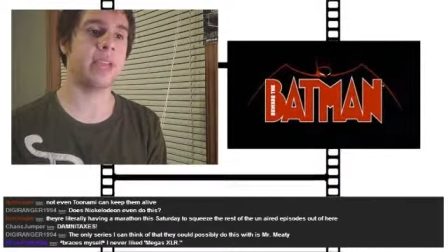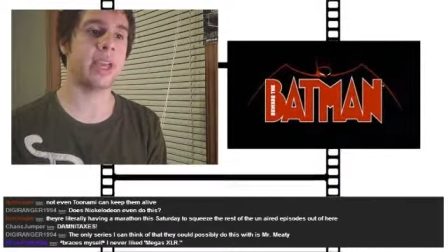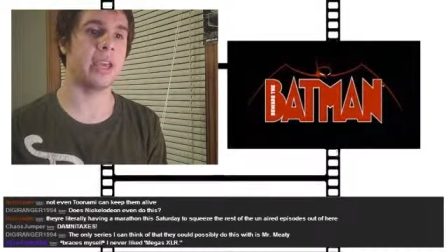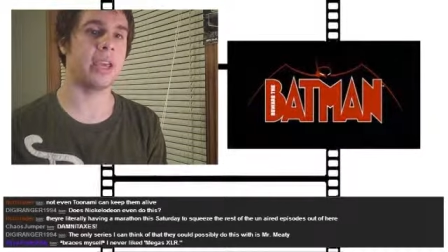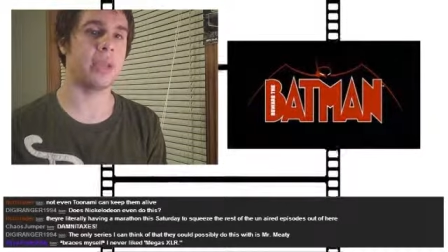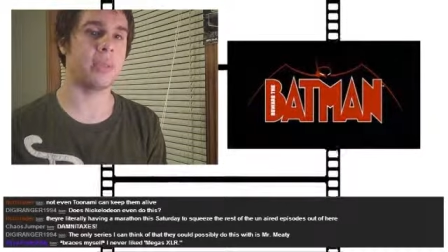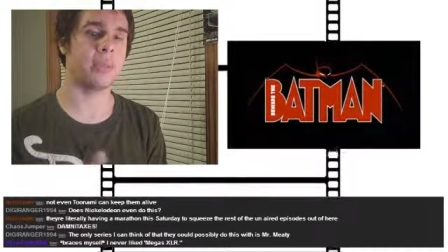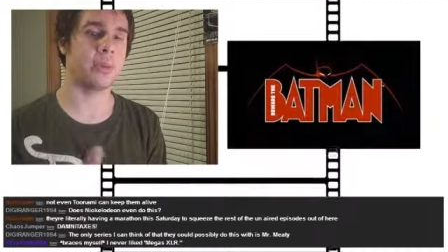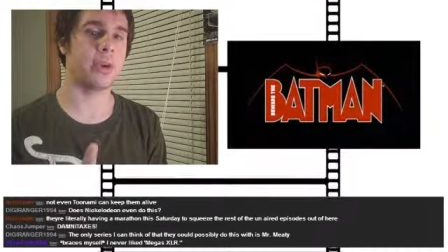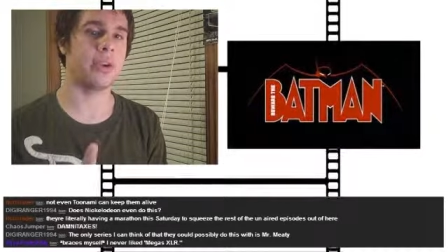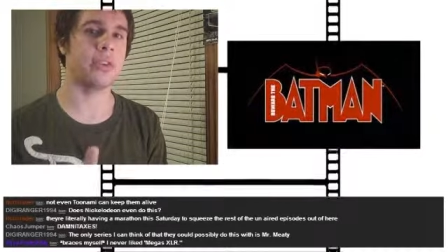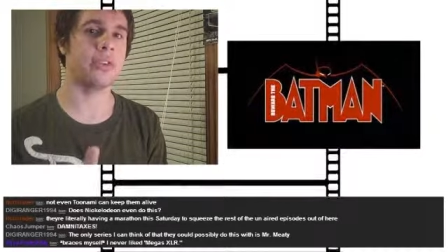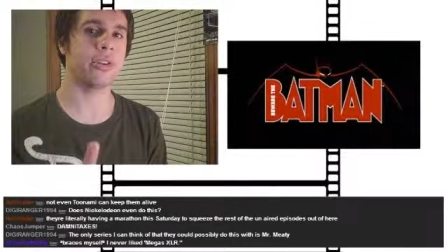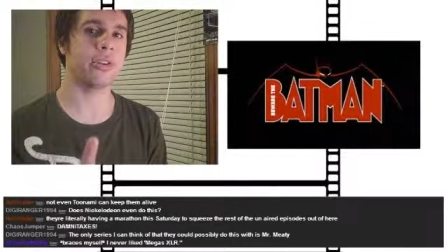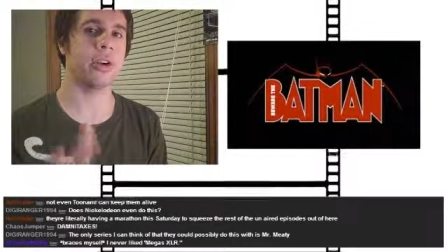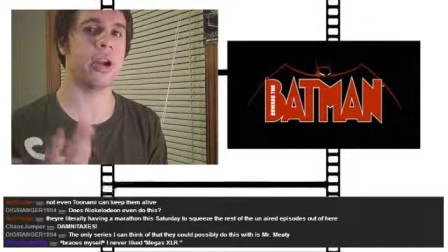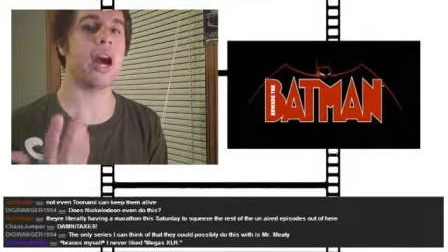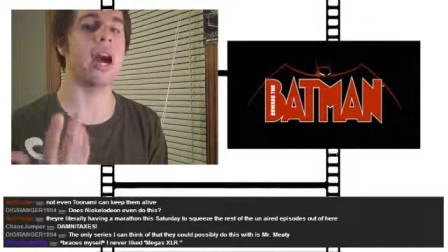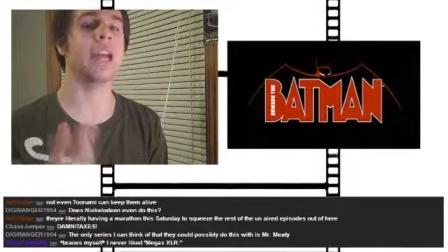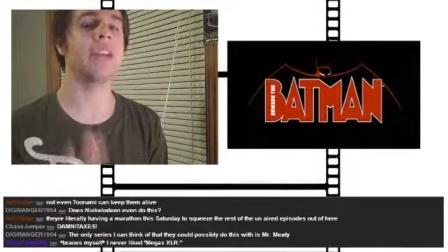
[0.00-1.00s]
and I'm pretty
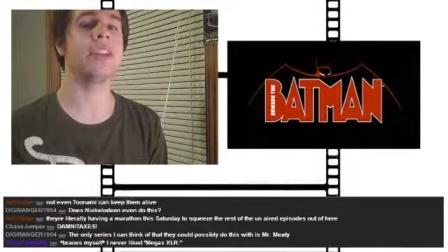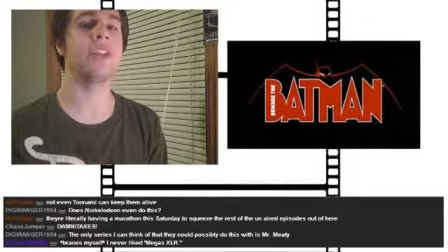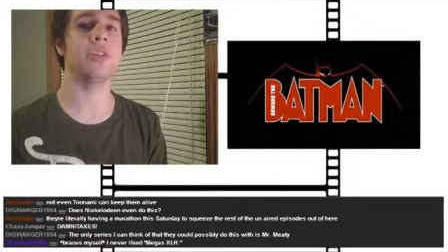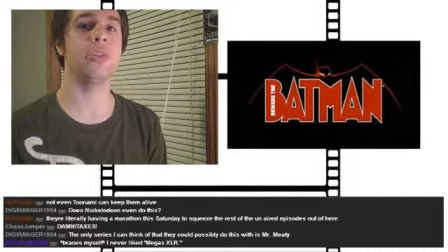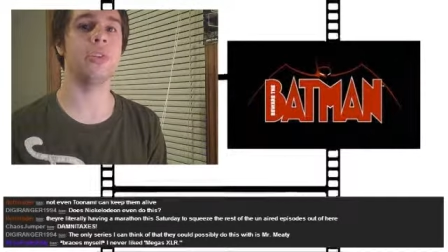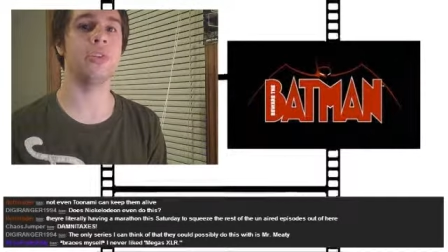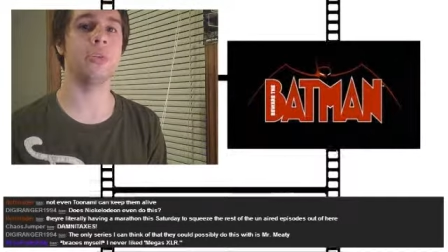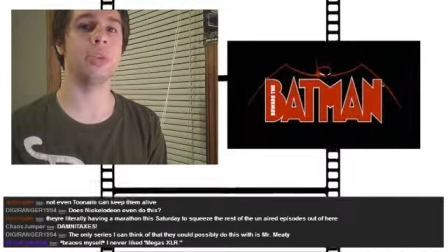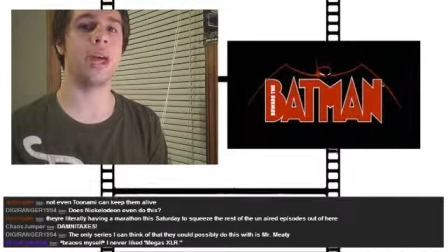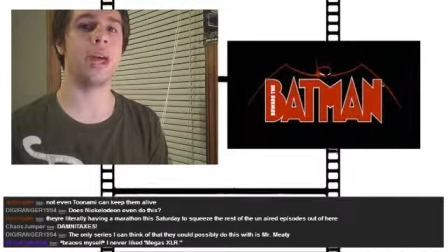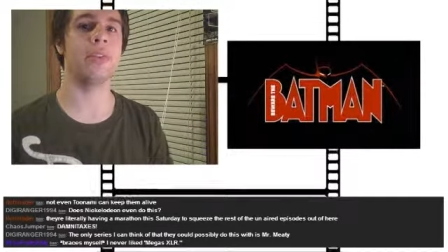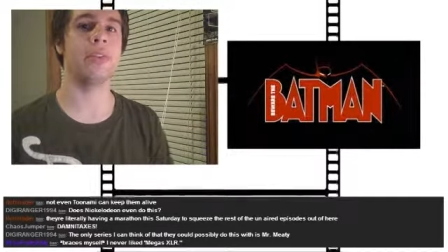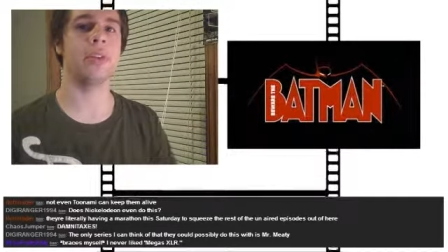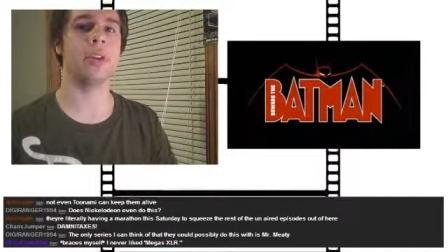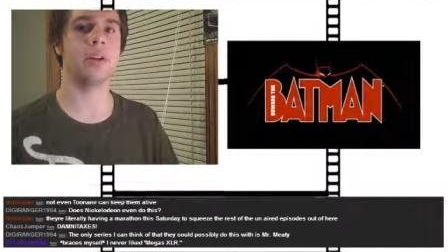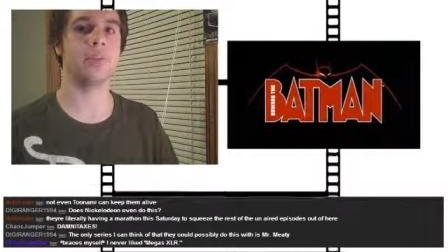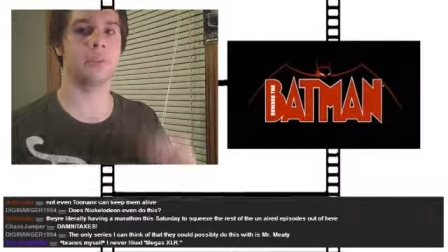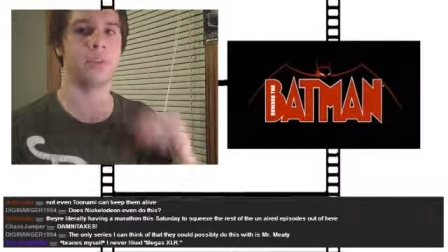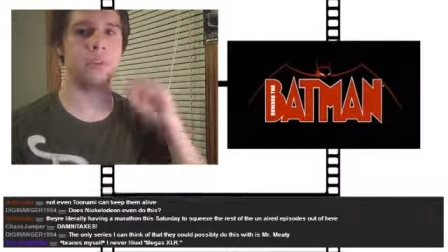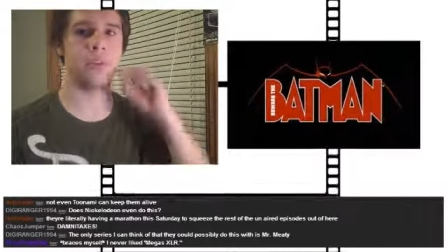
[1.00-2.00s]
sure iTunes will have it
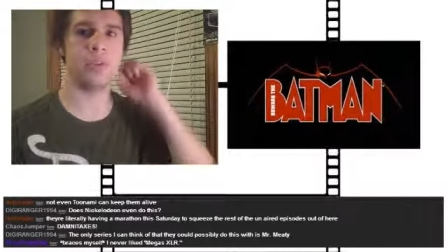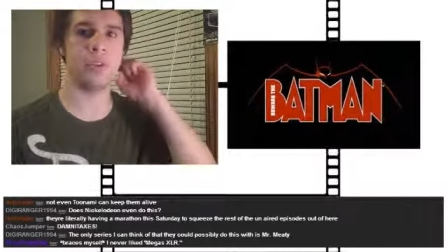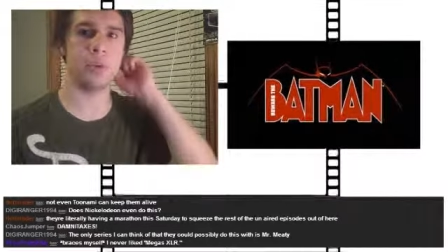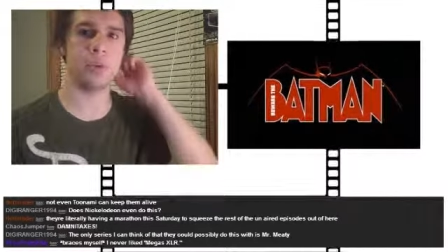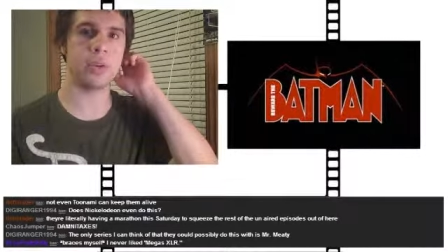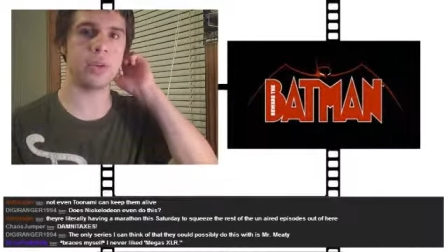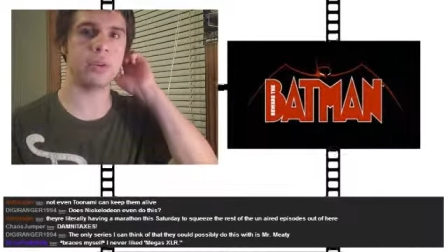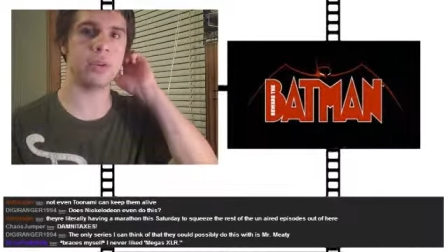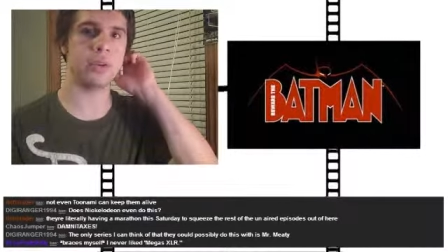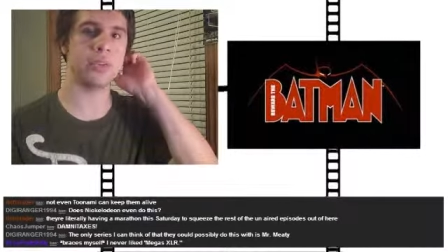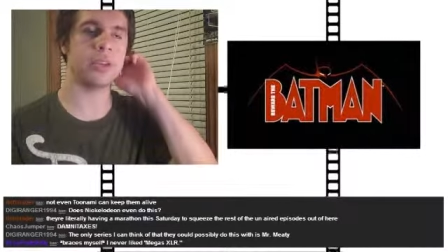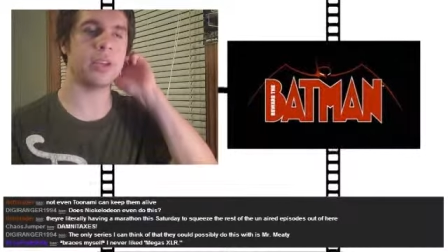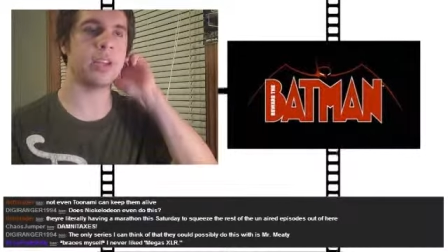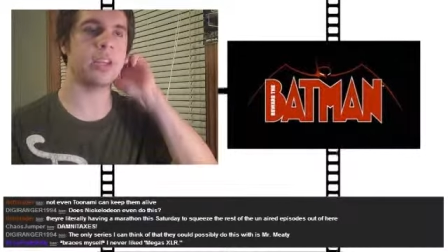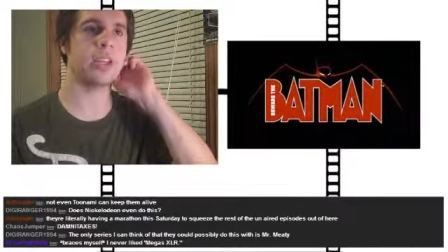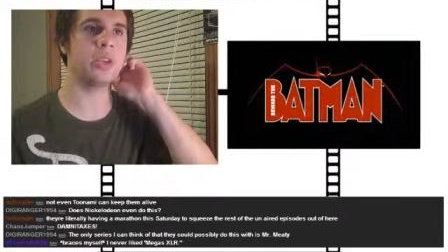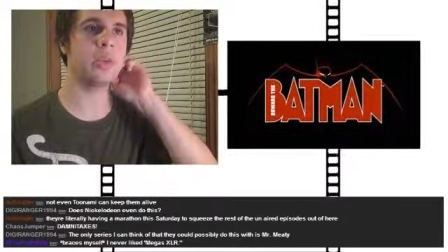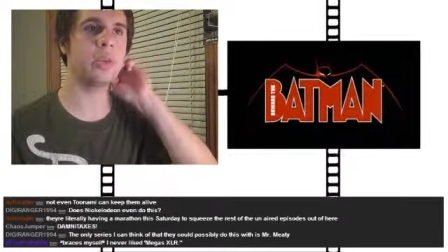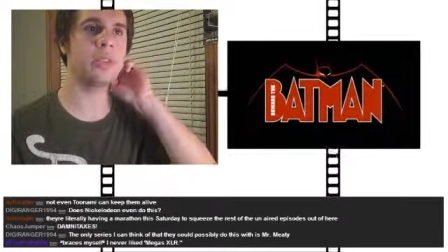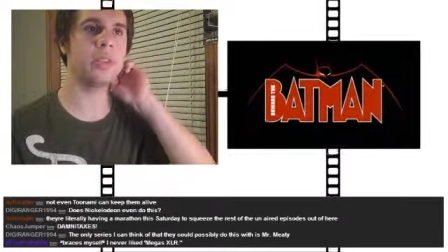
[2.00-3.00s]
up for viewing, so it's not
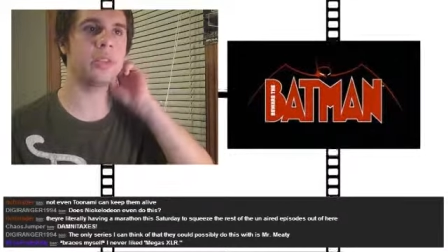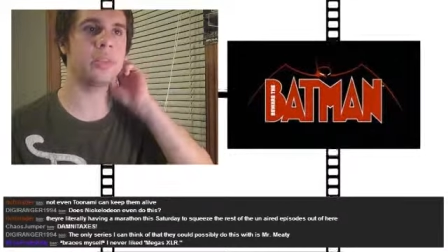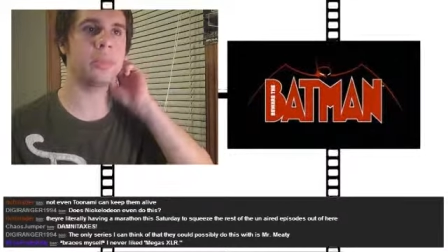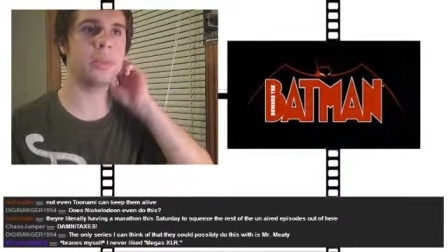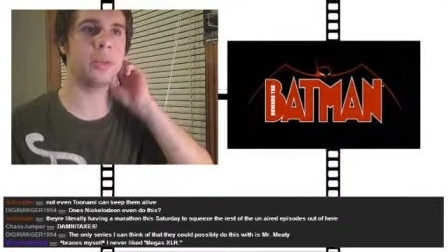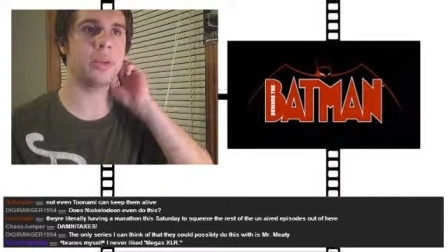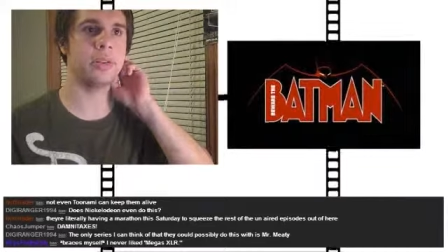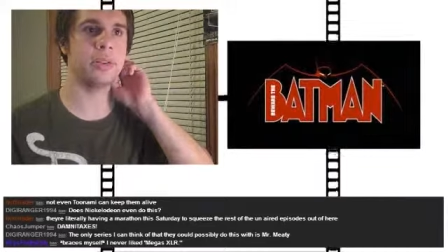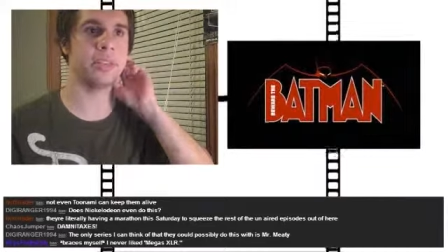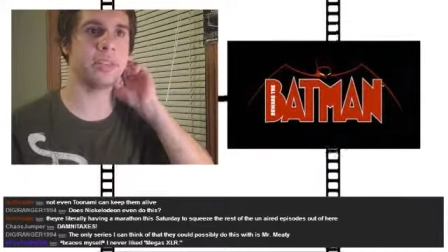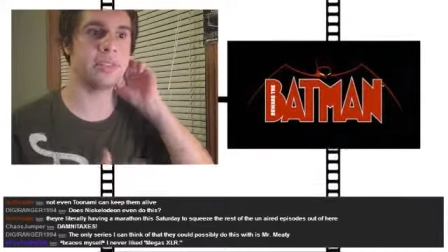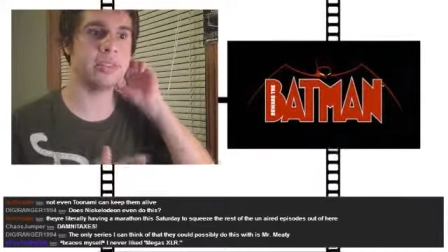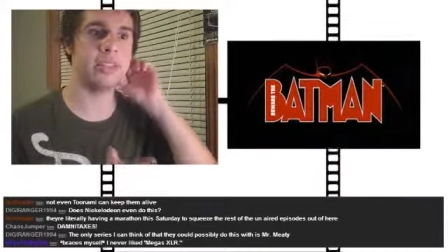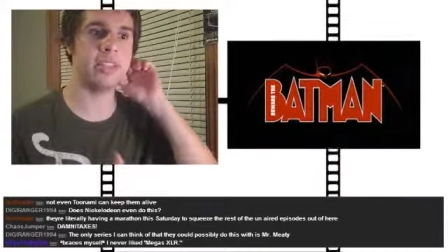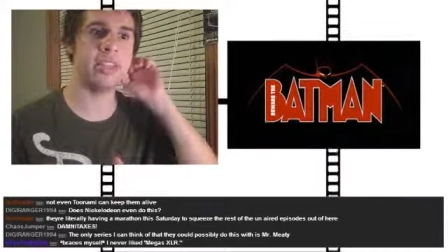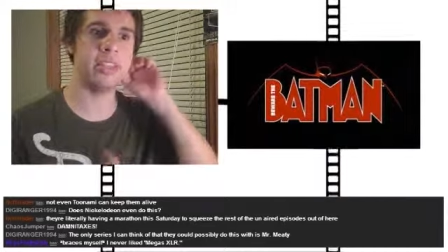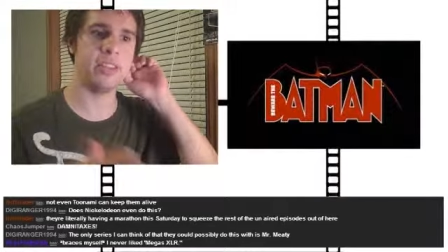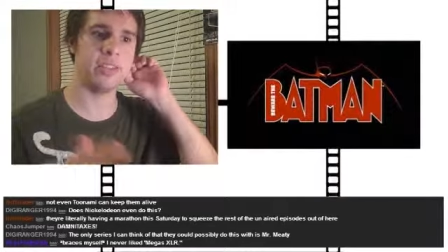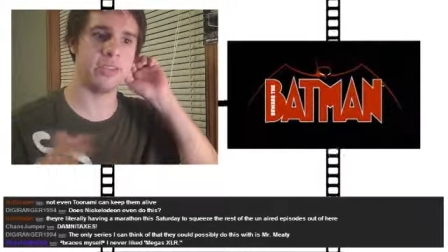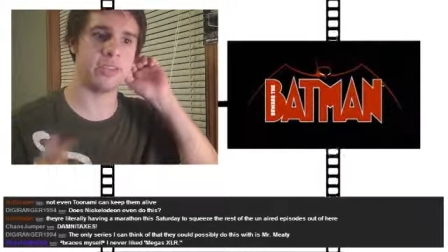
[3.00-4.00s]
like you will never be able to
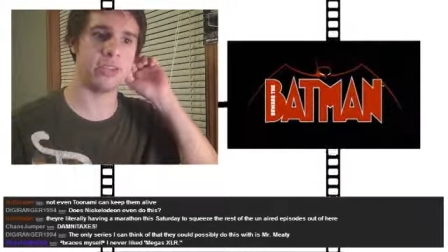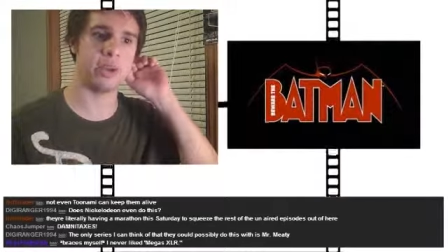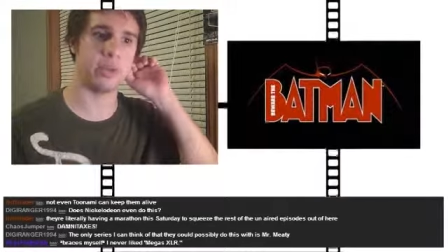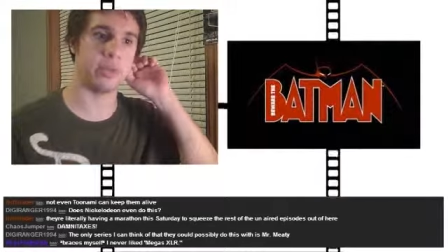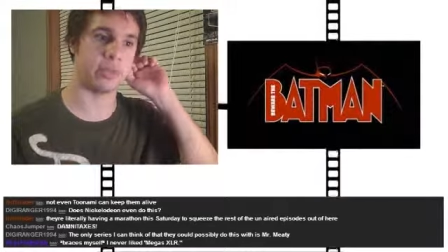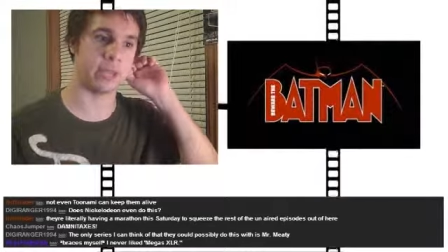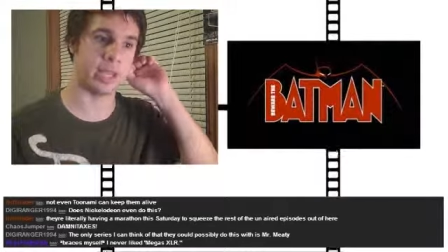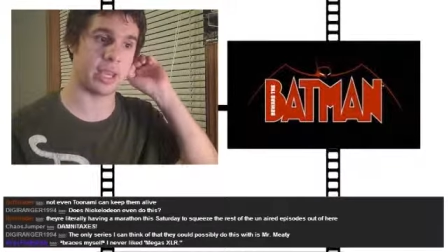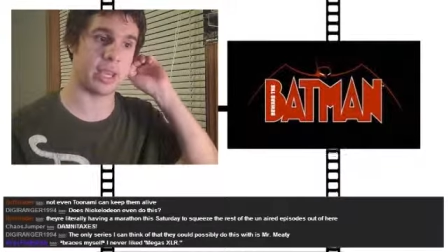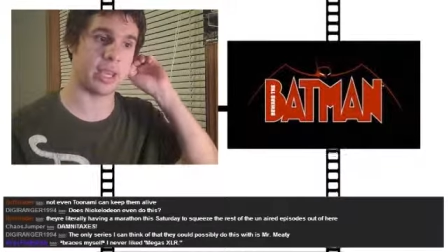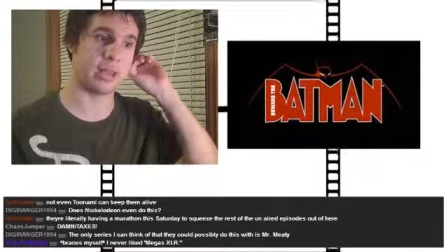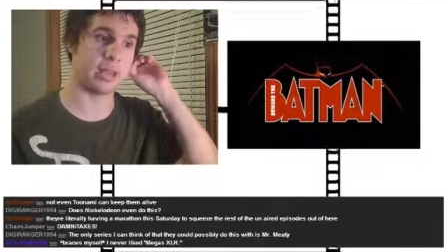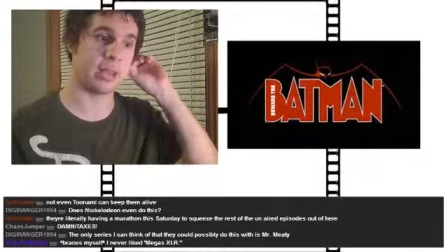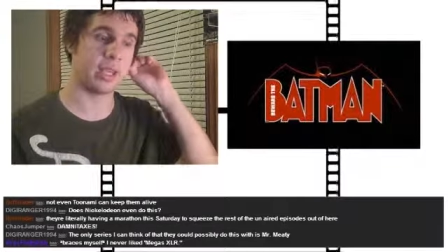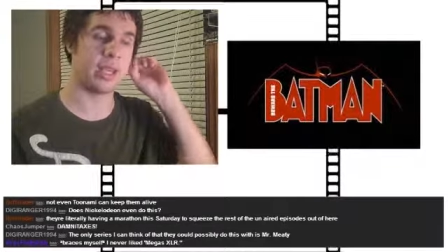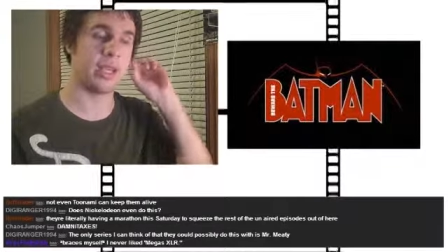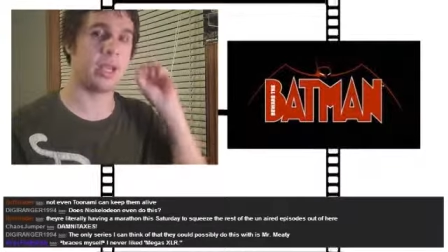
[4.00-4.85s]
see the shows again